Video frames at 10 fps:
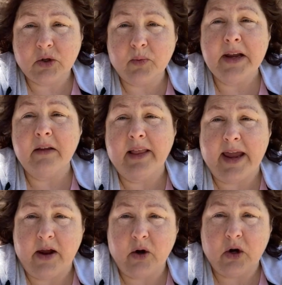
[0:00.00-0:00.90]
three
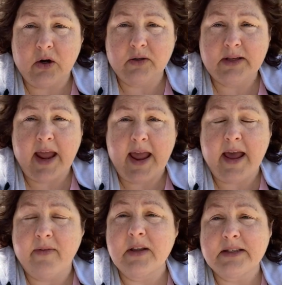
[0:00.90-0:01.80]
layers
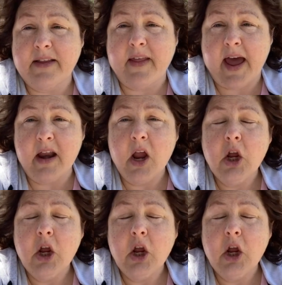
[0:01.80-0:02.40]
and this and that.